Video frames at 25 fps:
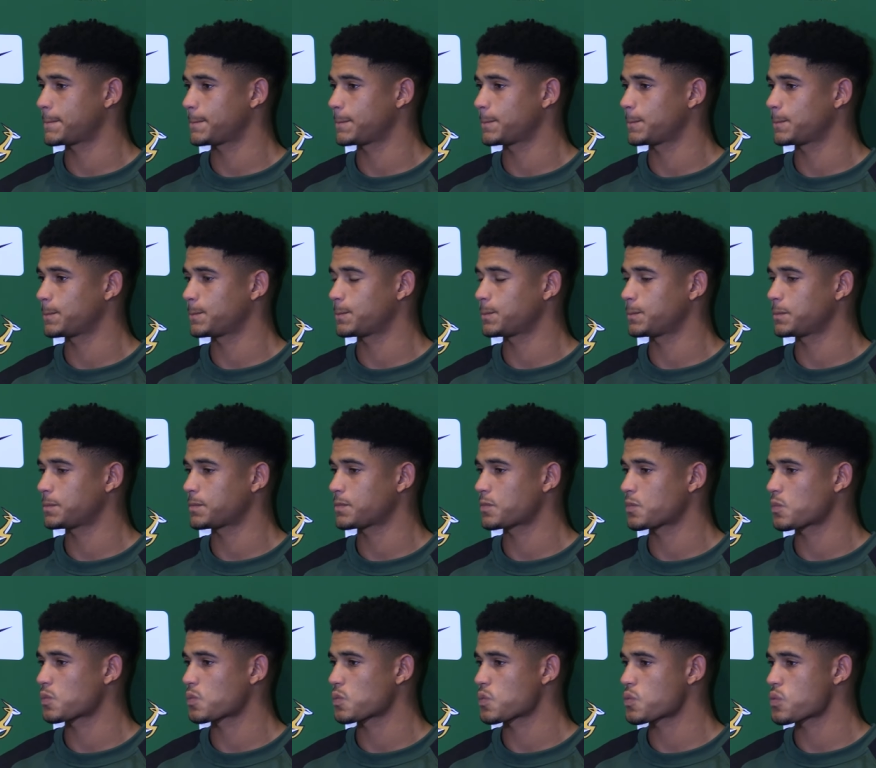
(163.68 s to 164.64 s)
And then
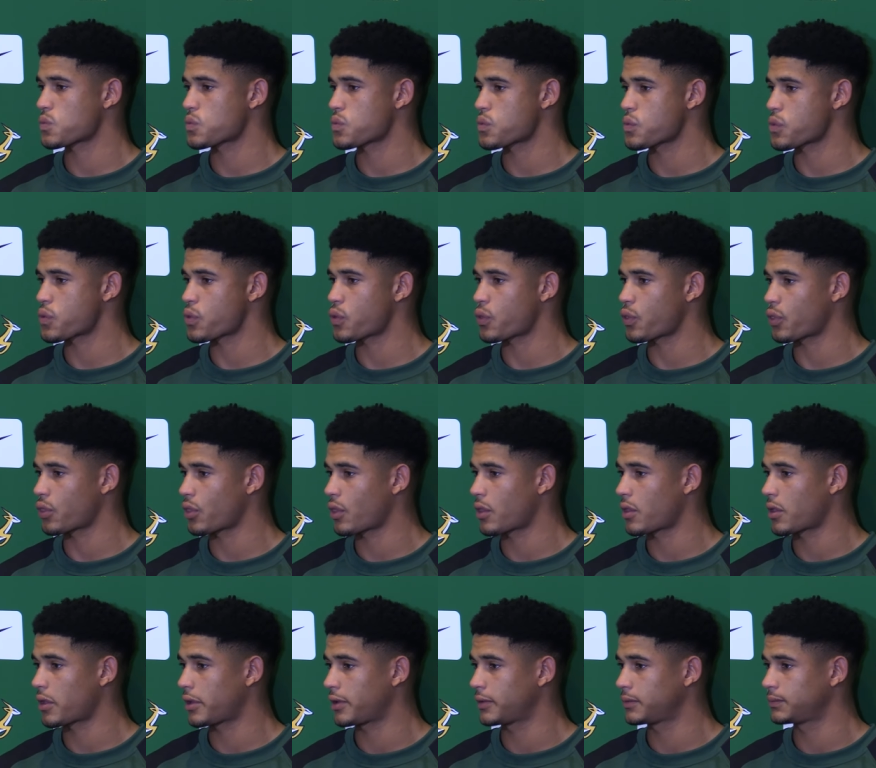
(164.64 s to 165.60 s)
that you obviously
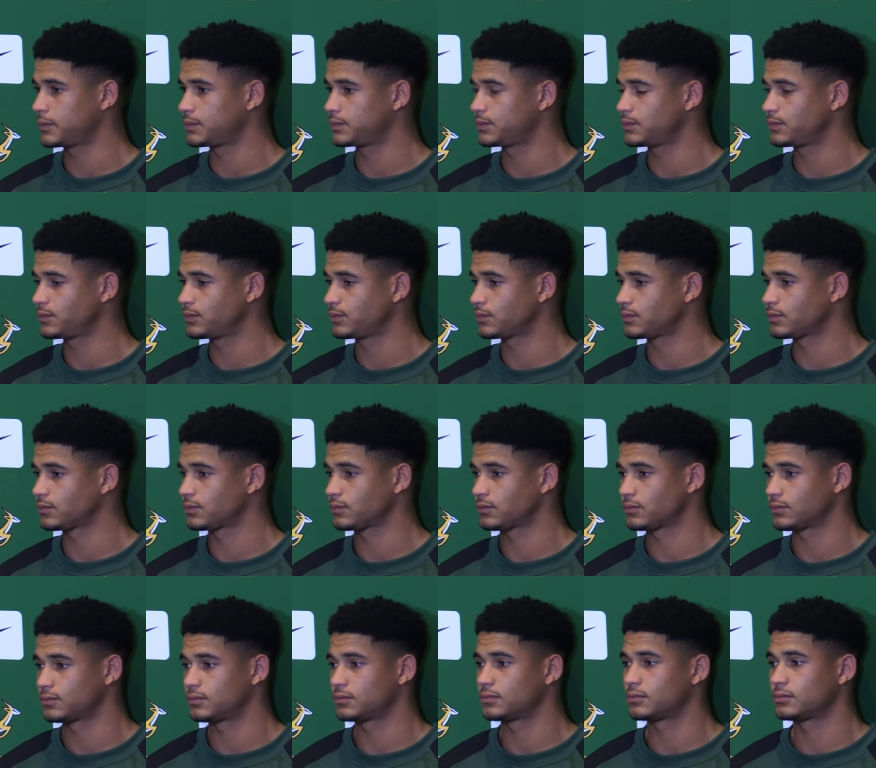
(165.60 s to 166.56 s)
having your dad there at the
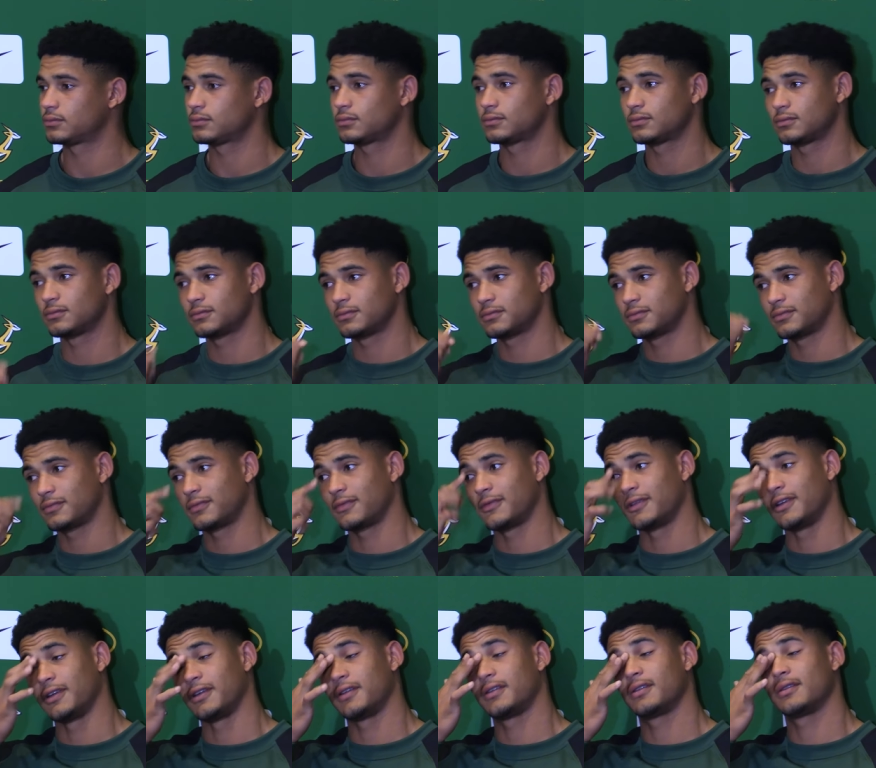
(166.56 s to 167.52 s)
stadium on Saturday must have also
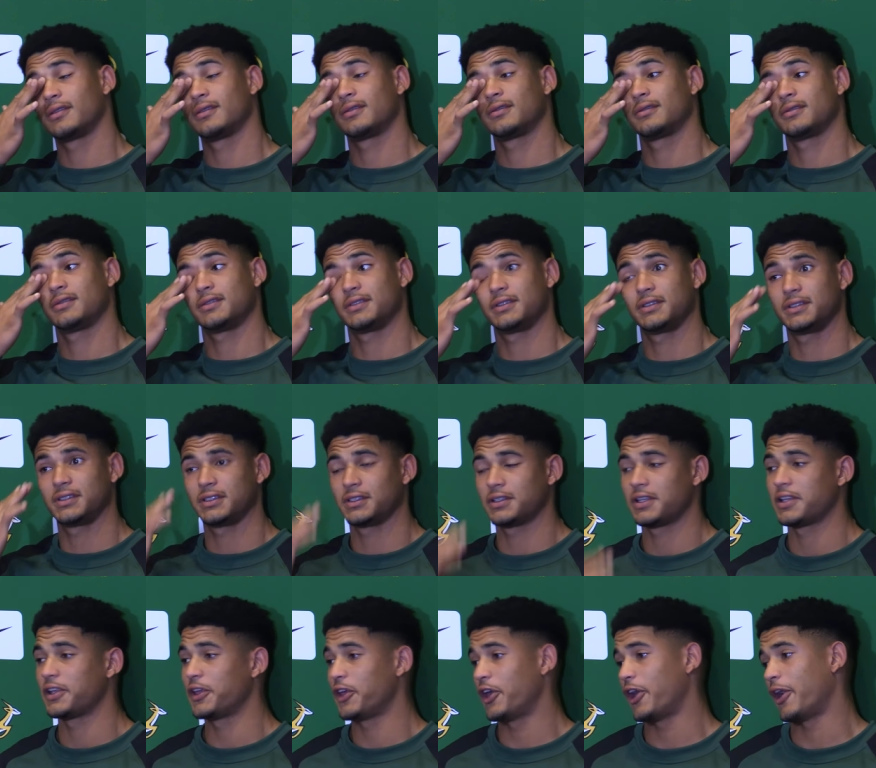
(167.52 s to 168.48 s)
been very special.
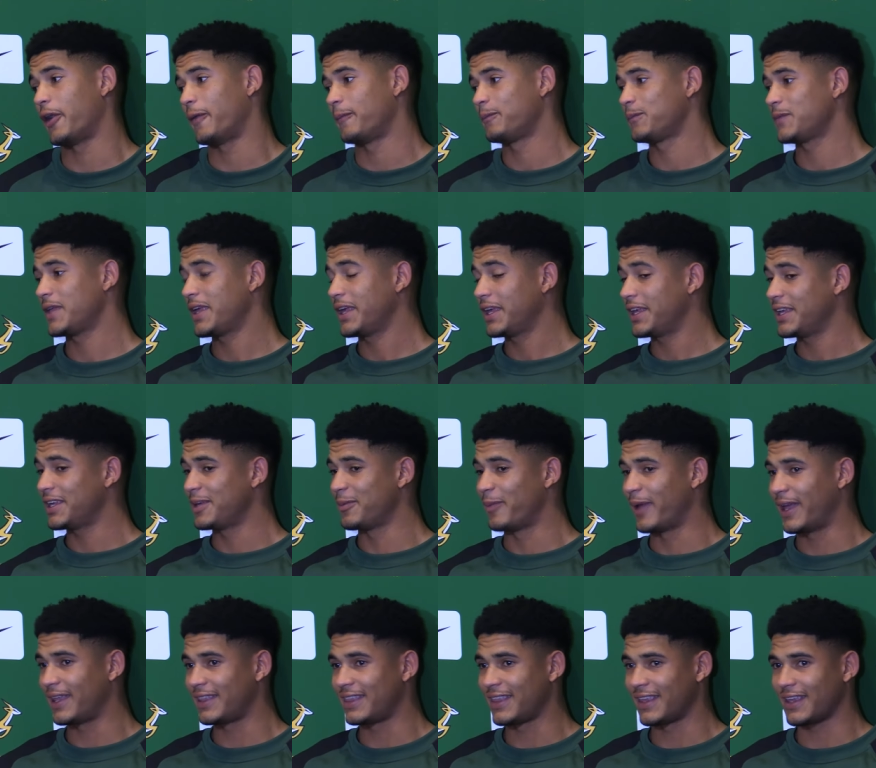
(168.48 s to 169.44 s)
Yeah,
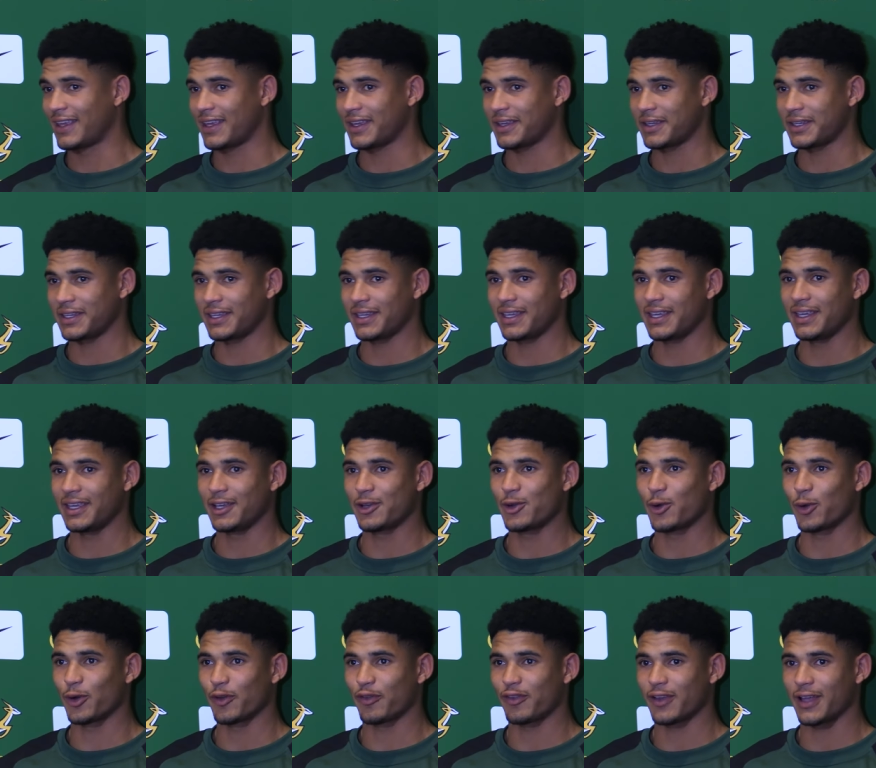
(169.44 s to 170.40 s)
he
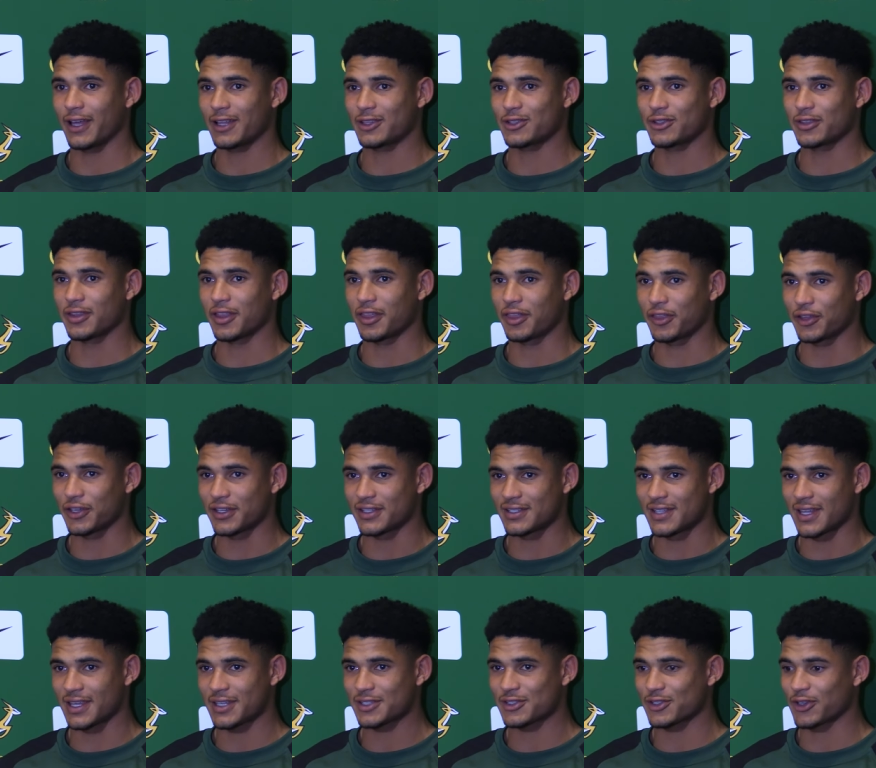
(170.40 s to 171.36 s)
caught a flight on the
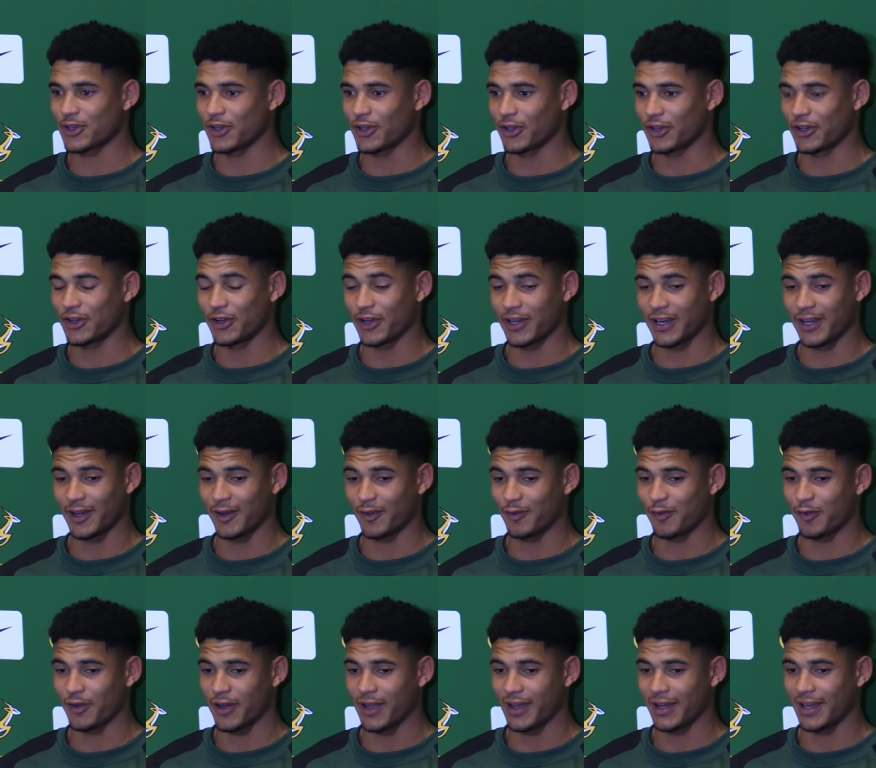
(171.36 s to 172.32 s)
Thursday, so got in on
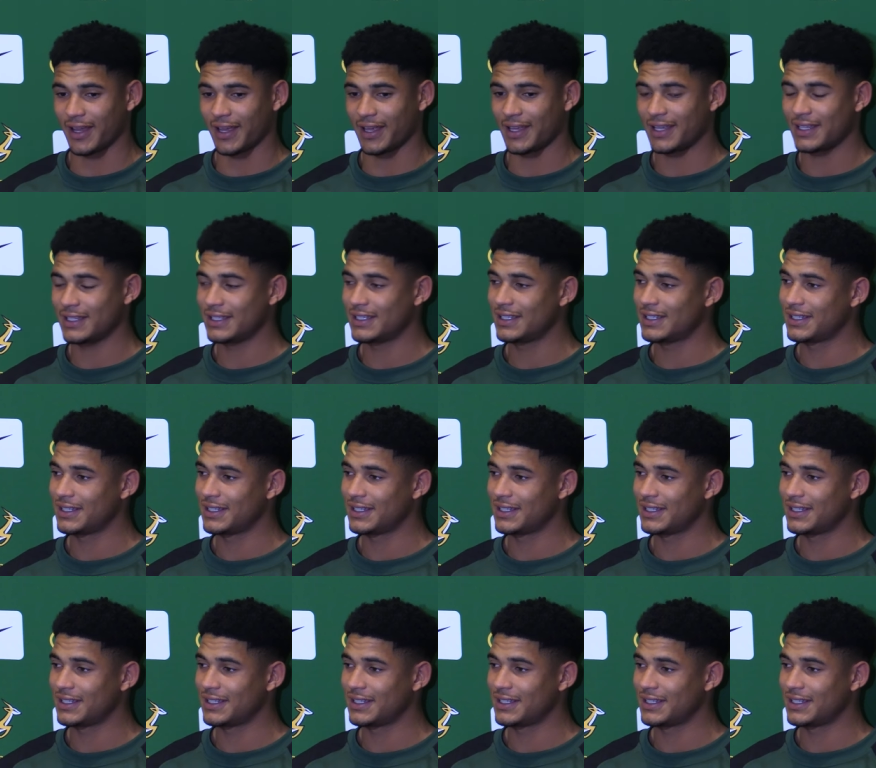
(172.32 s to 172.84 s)
Friday.